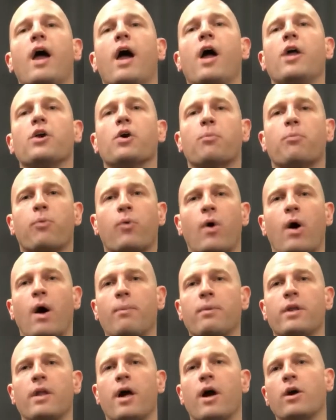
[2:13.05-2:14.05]
and you're
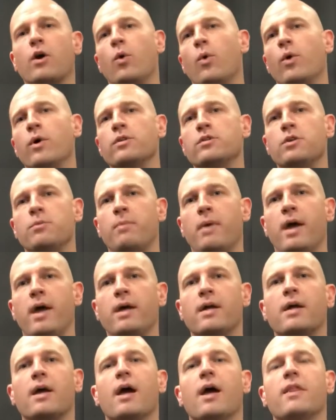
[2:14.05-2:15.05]
probably not going to
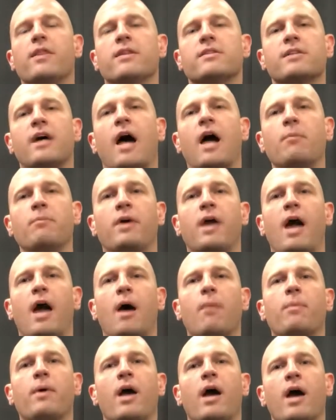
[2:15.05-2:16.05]
make the time
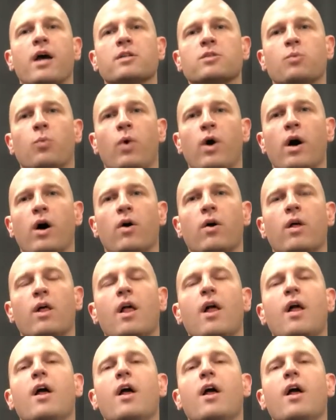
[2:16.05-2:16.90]
cap as well.